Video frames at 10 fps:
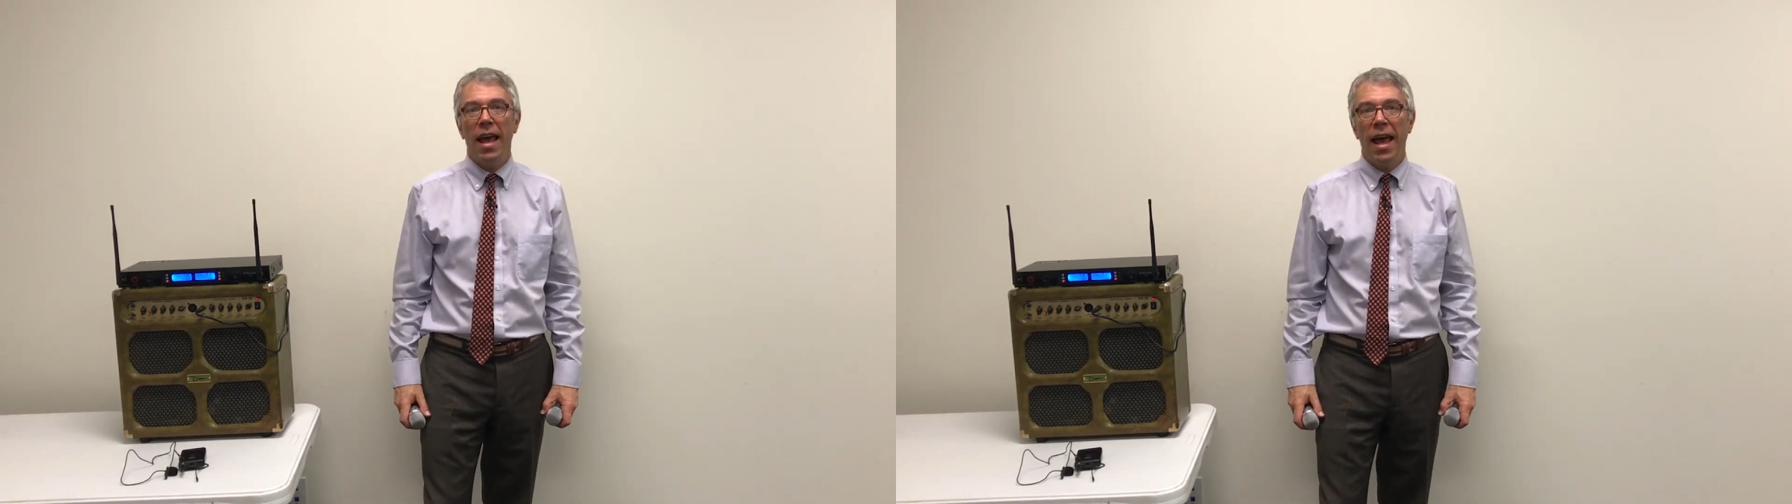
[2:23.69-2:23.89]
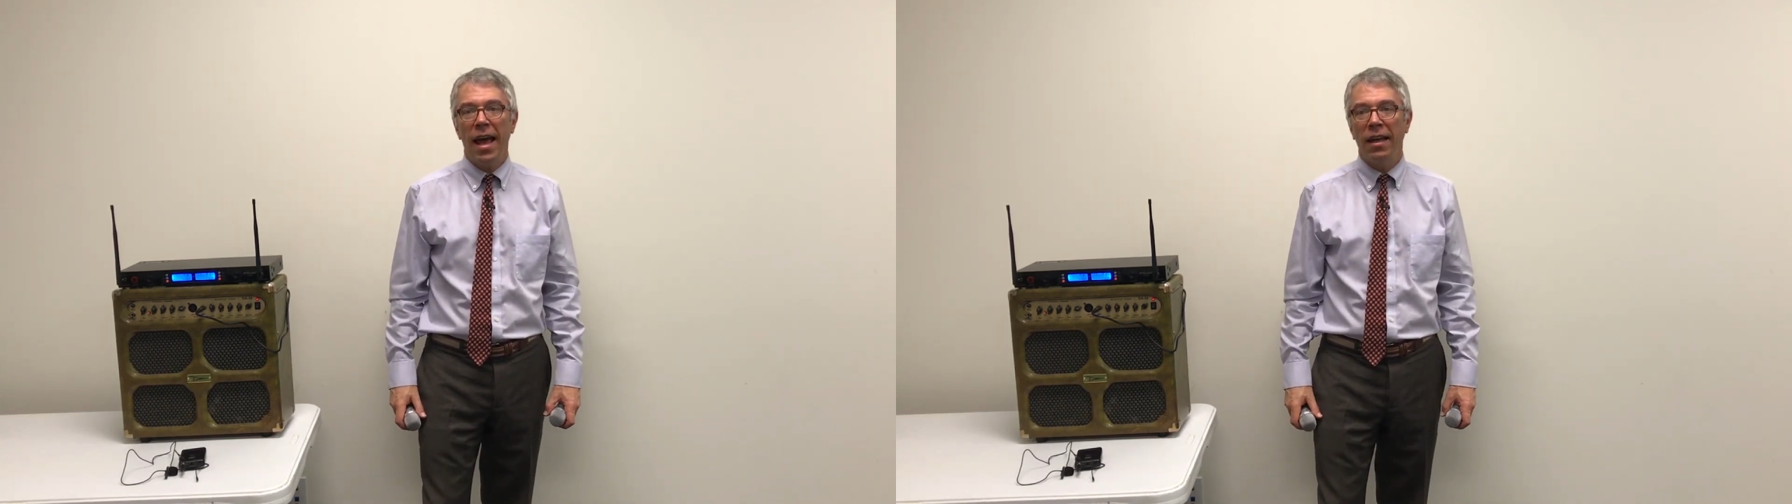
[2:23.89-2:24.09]

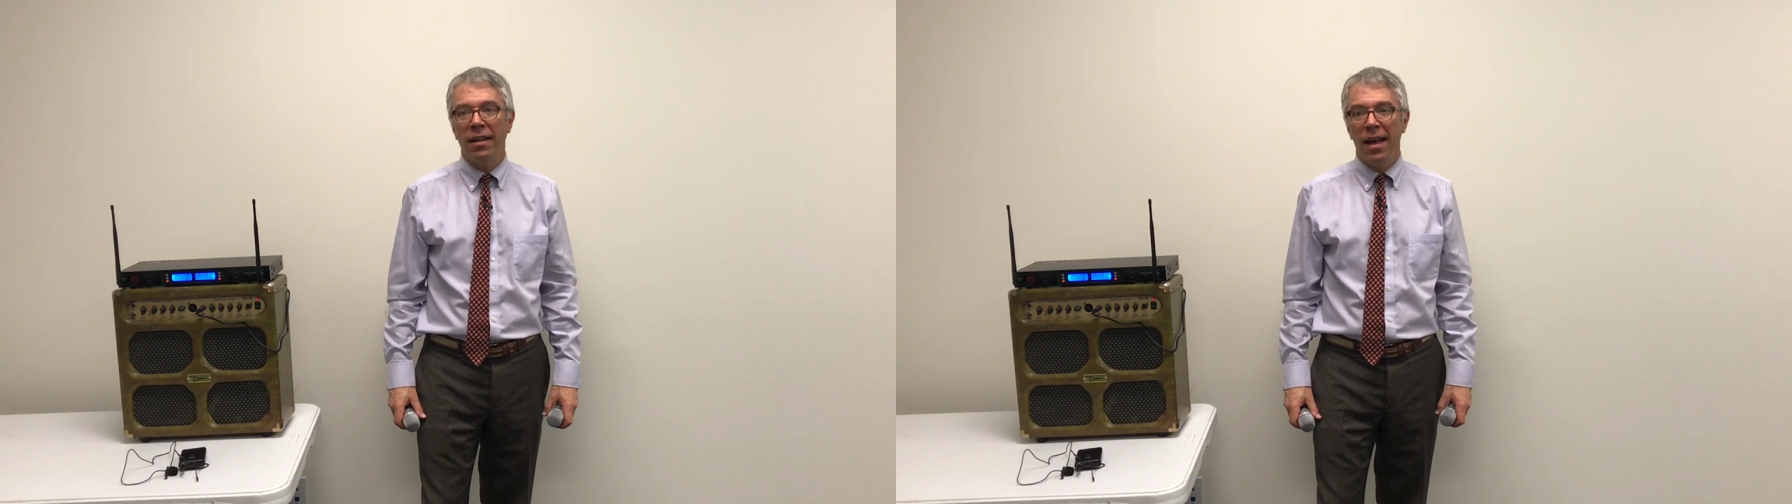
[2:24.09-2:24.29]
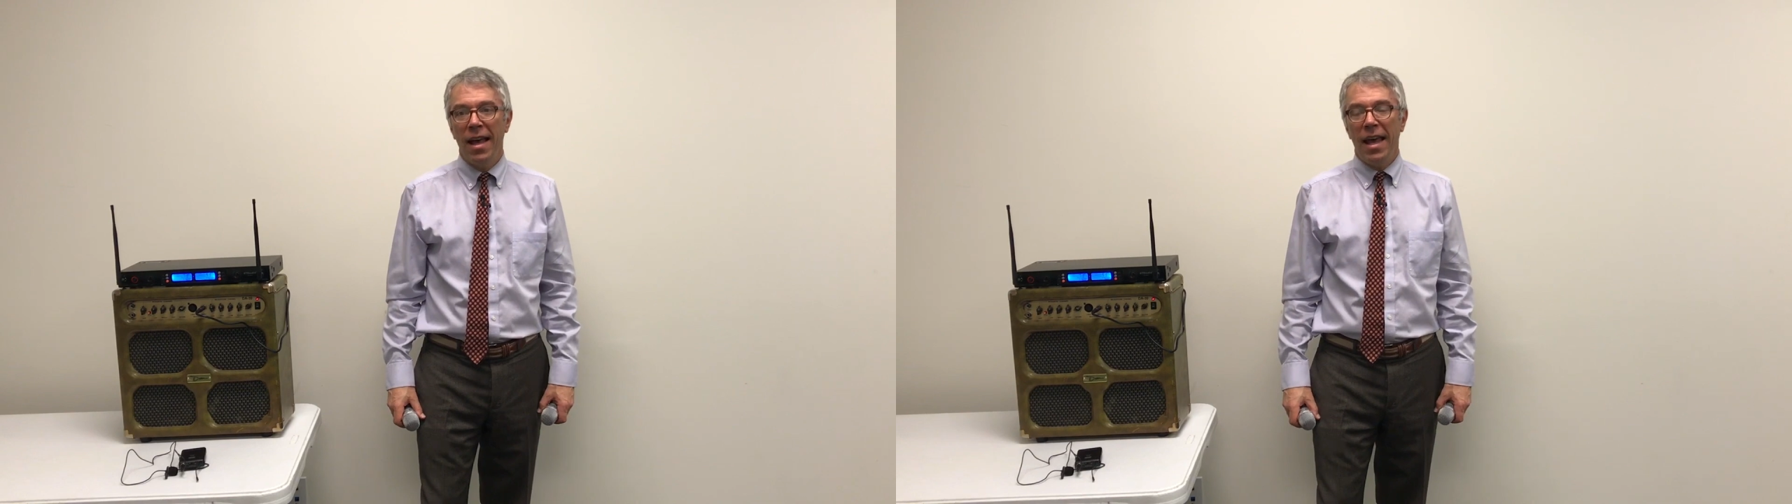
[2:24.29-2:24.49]

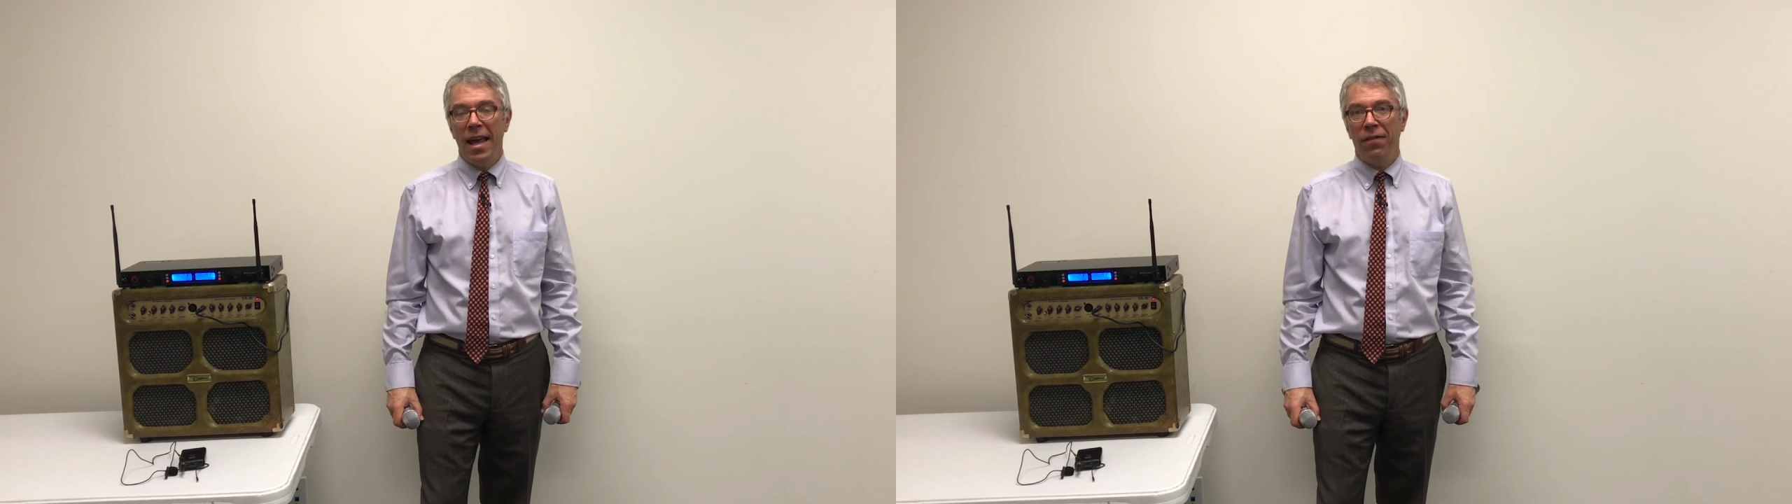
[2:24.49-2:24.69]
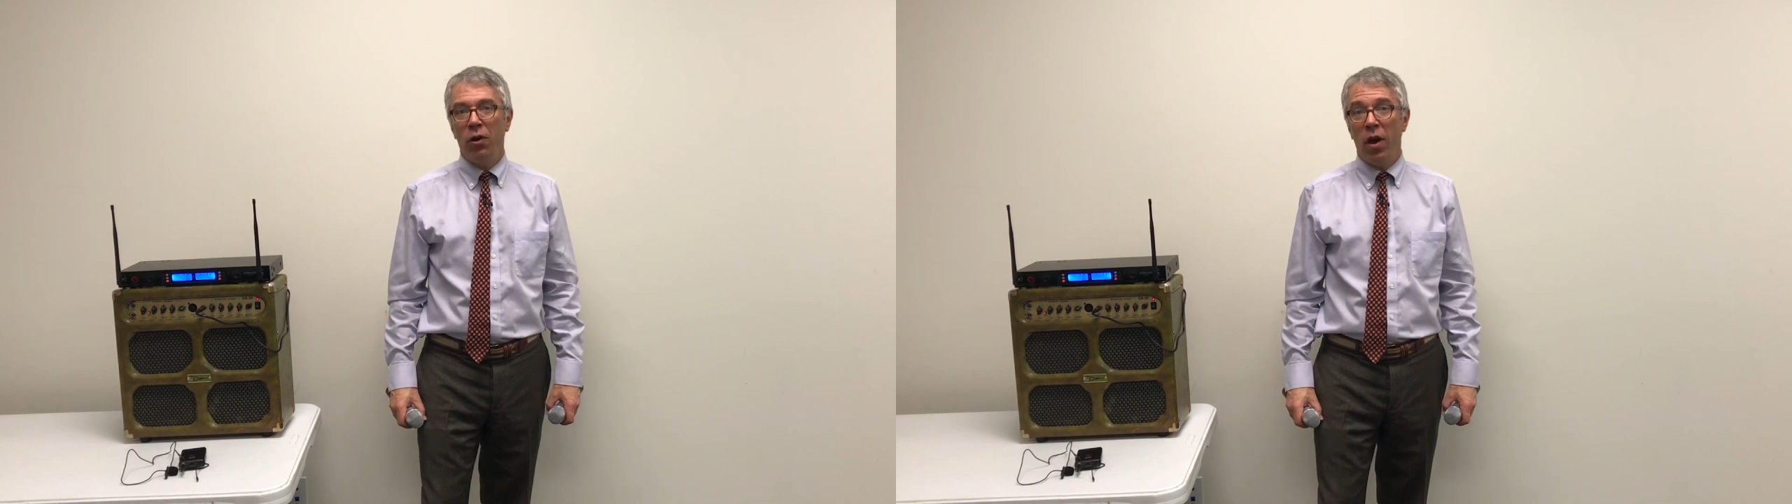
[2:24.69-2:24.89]
And
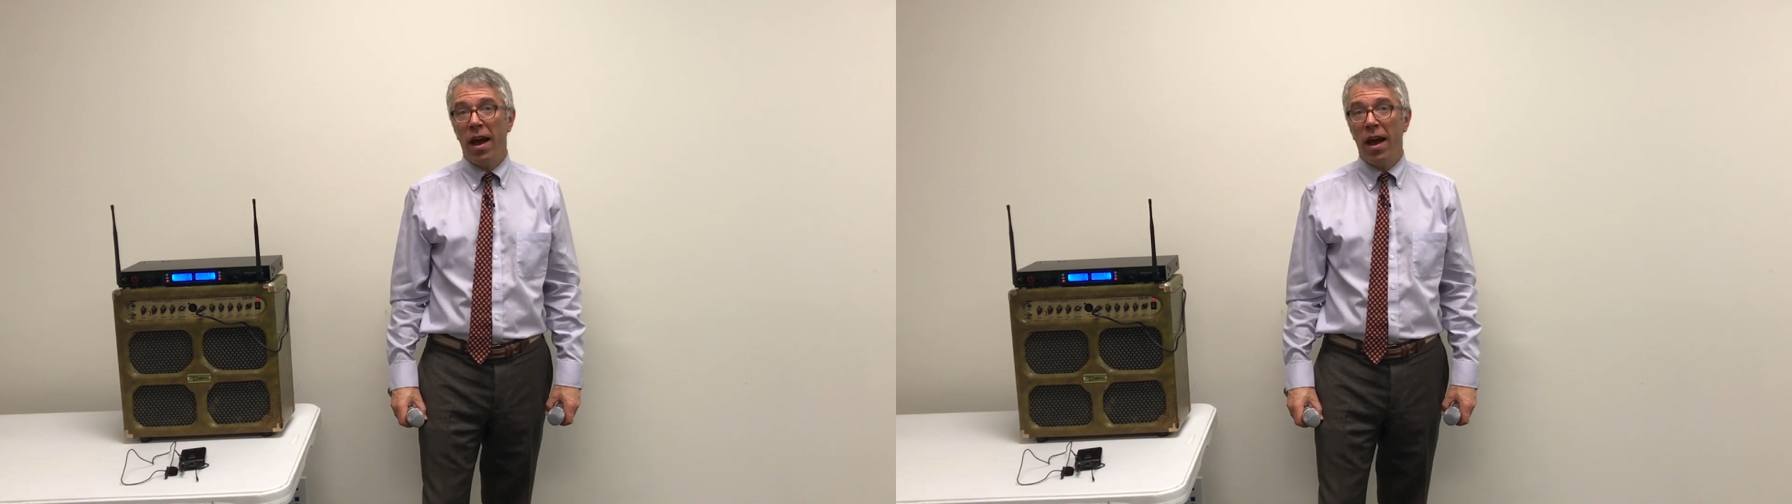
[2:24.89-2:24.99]
if you